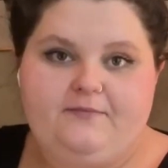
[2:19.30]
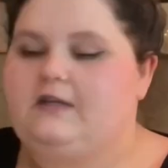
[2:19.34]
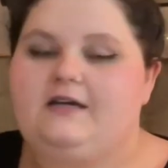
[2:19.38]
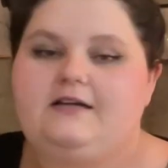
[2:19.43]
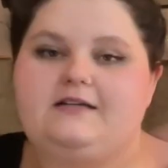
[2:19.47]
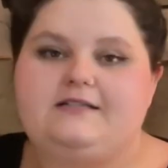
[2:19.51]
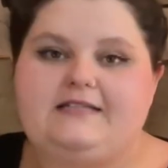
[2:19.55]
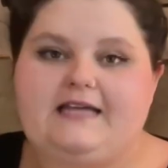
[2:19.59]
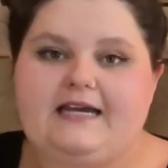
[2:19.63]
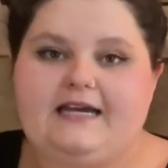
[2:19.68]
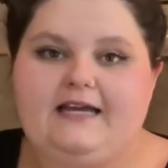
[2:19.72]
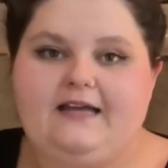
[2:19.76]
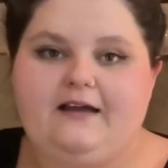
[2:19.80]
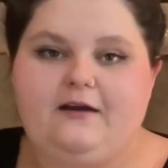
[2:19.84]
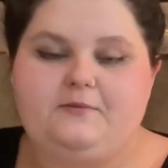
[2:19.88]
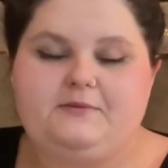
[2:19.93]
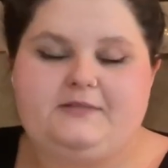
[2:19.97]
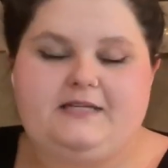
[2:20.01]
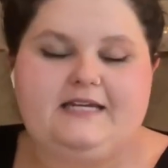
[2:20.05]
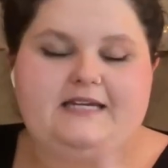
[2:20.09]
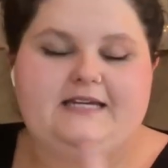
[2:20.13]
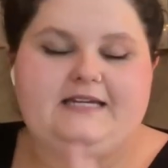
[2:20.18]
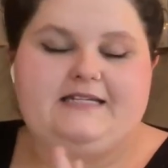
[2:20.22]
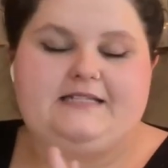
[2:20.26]
Second
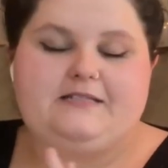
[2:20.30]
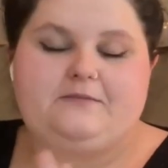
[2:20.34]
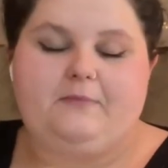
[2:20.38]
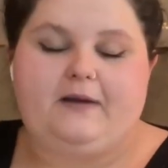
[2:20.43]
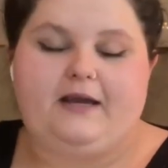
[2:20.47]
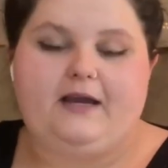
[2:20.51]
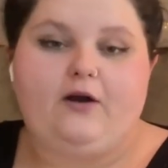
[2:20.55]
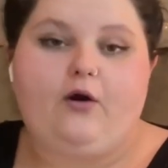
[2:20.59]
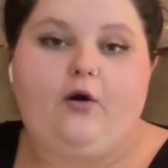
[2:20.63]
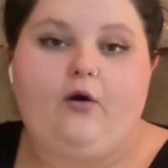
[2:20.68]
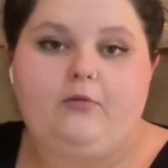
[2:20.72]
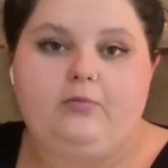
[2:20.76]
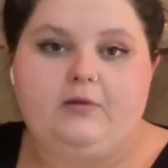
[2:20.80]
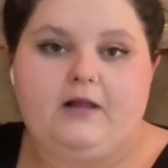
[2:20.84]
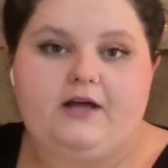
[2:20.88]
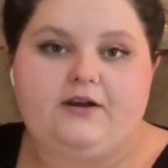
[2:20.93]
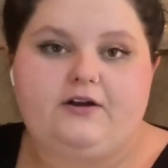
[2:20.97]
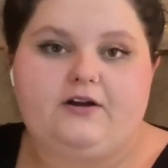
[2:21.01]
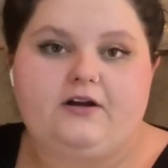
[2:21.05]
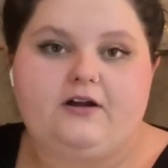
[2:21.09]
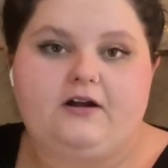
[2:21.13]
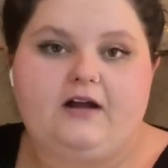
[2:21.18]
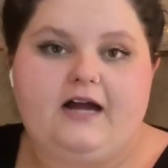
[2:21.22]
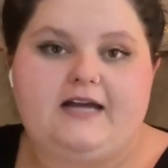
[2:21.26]
update is my gallbladder.